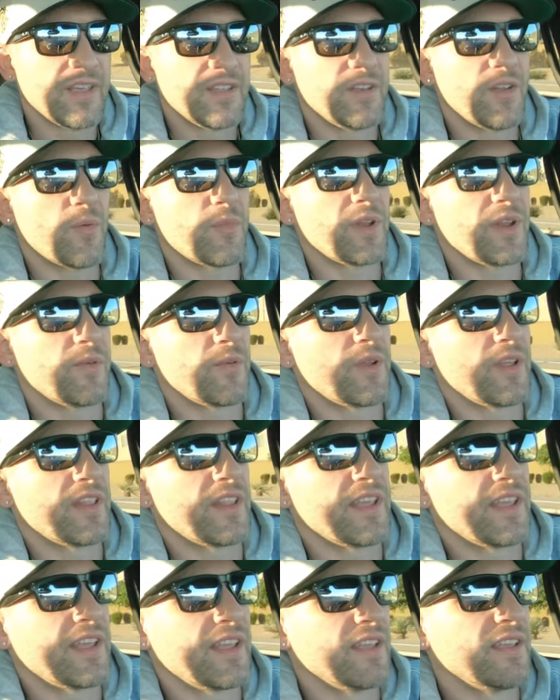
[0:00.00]
nobody
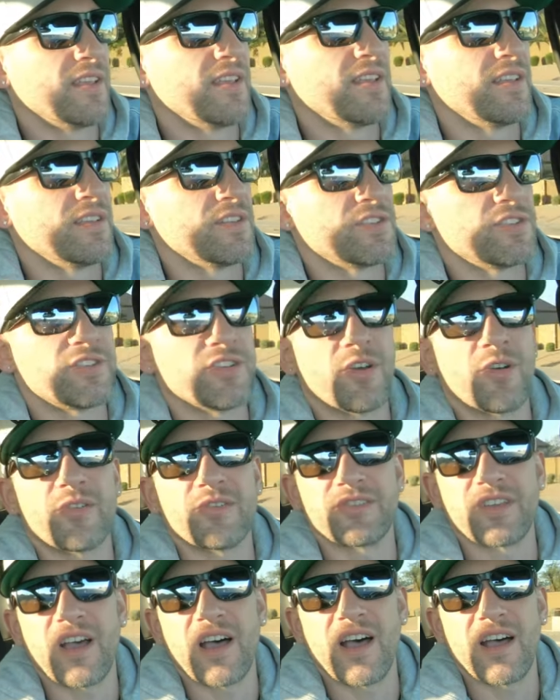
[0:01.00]
really
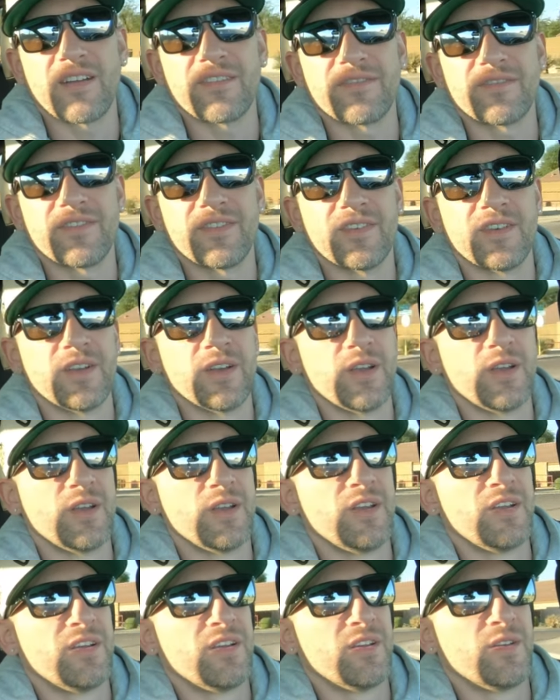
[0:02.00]
shows off
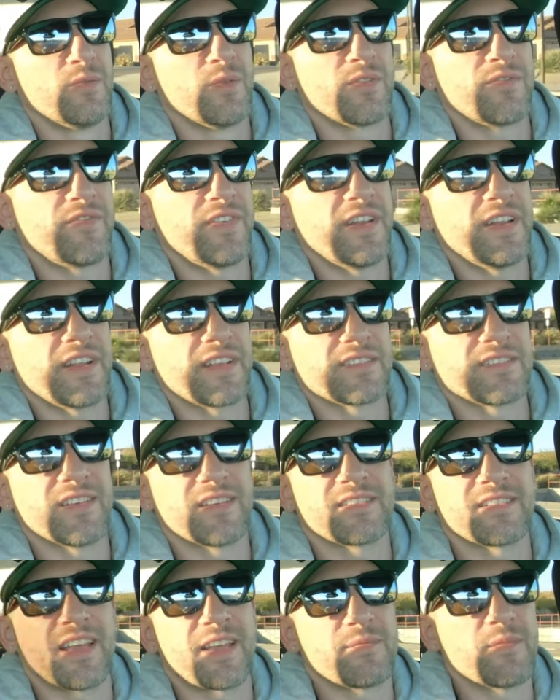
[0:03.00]
what Phoenix
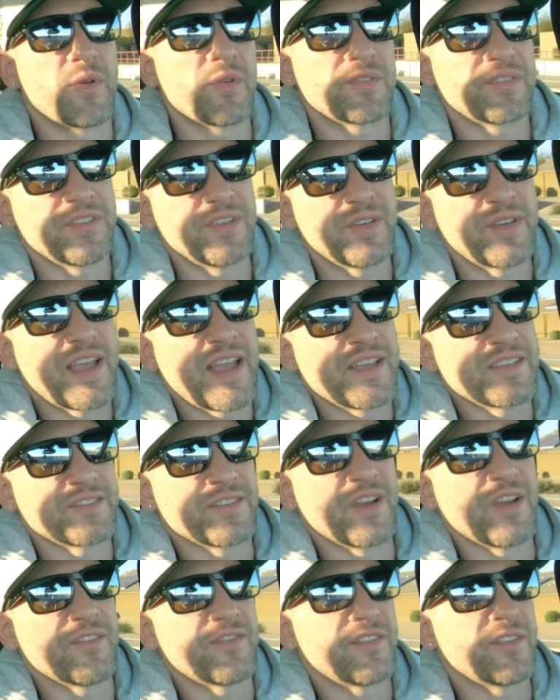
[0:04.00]
looks like. Most of you guys
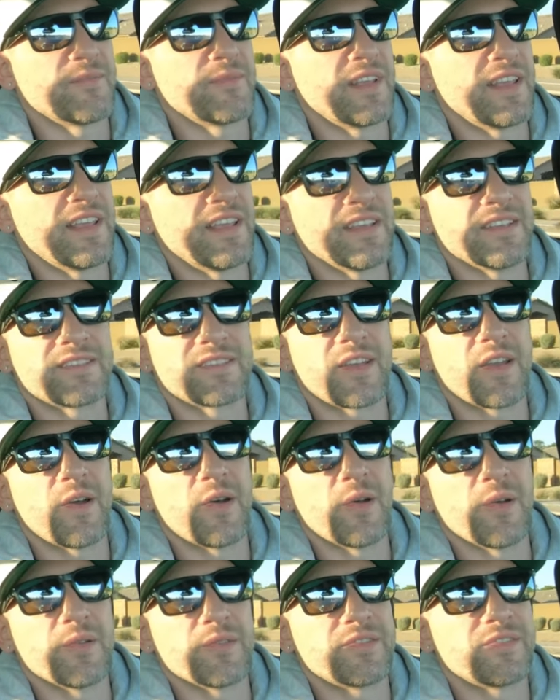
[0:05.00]
are all from the East
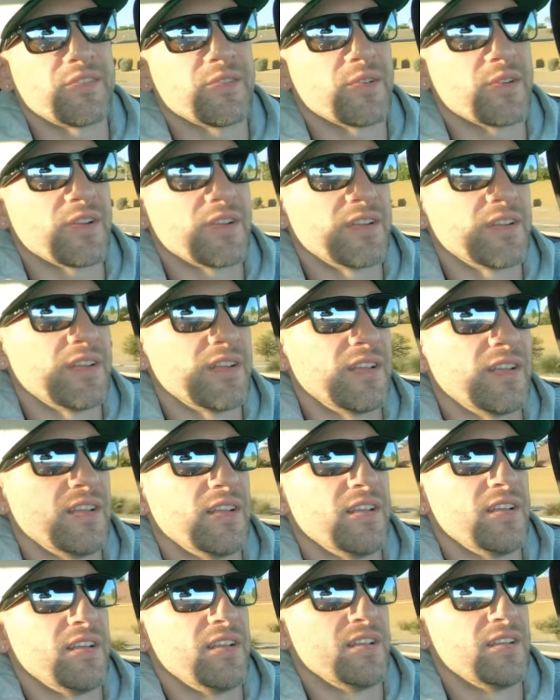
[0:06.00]
Coast or,
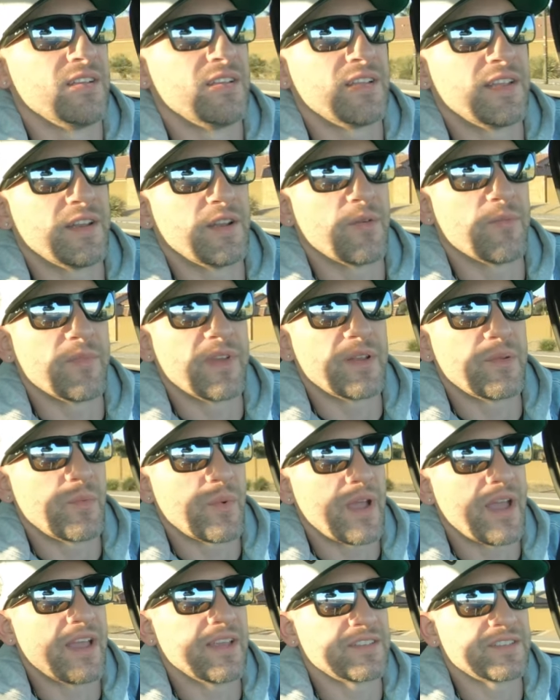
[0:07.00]
you know,
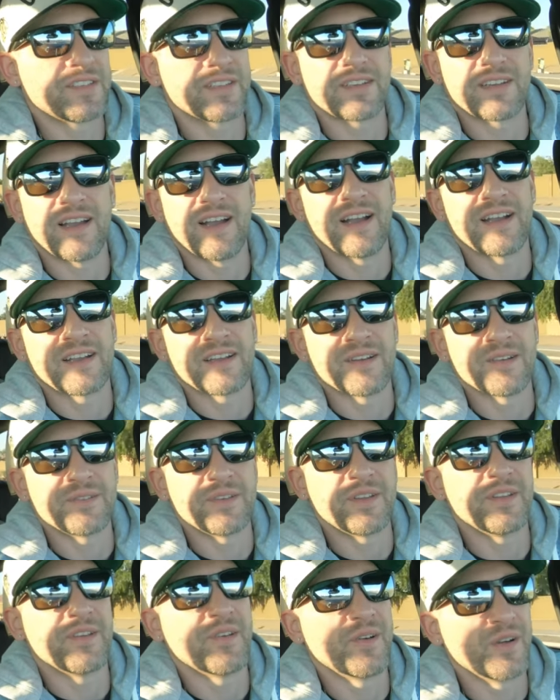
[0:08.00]
Midwest, Chicago,
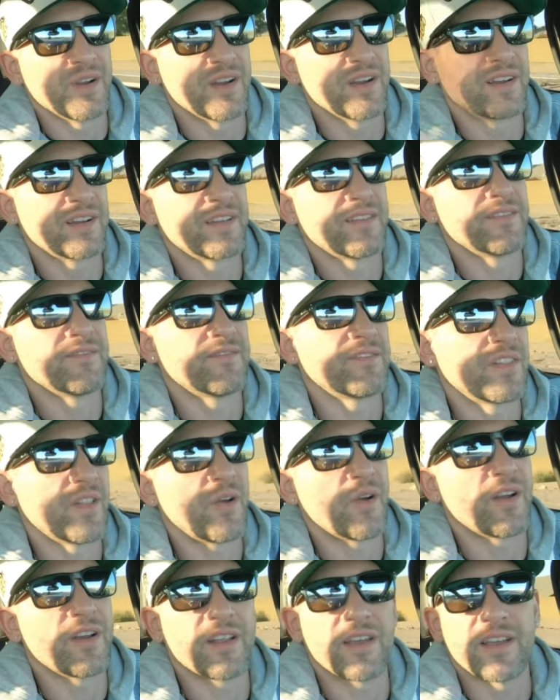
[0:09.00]
New York,
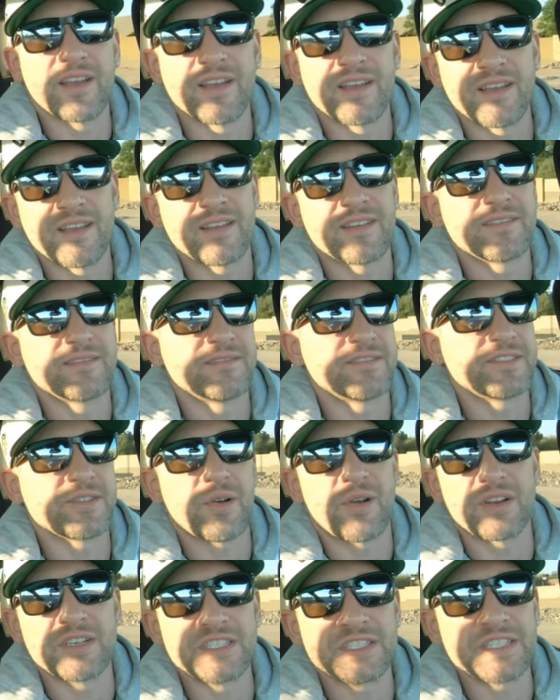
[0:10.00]
Florida,
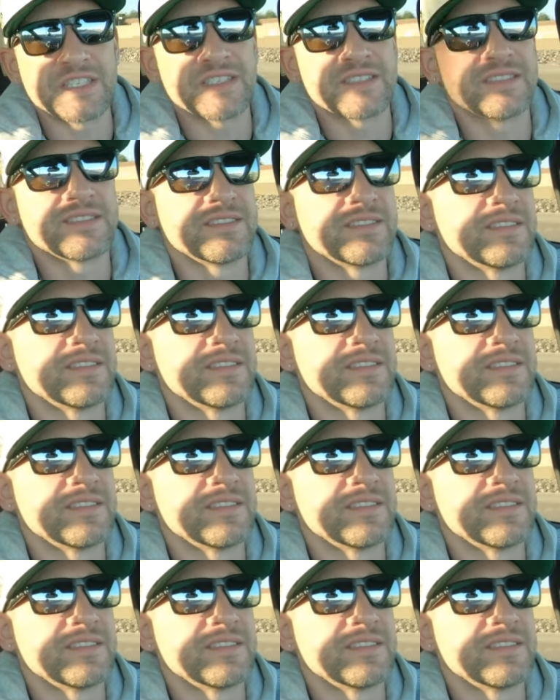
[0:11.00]
Georgia